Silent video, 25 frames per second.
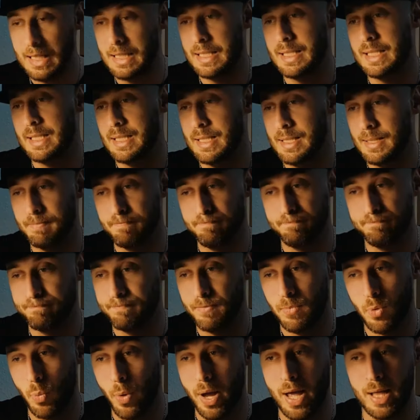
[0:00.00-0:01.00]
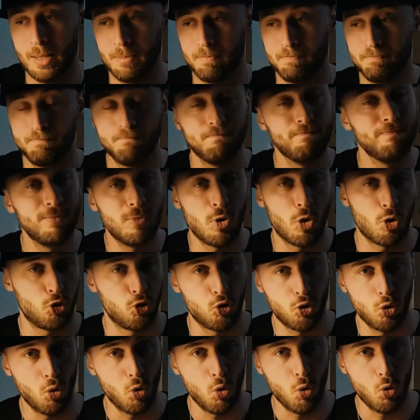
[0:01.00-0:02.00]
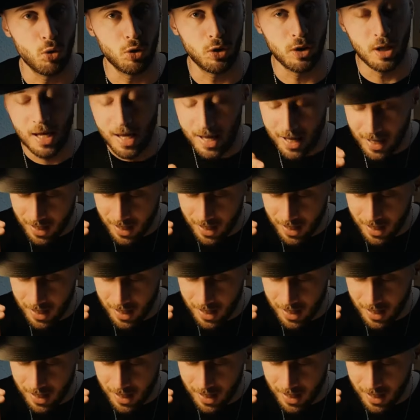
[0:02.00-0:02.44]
is, well, not so good.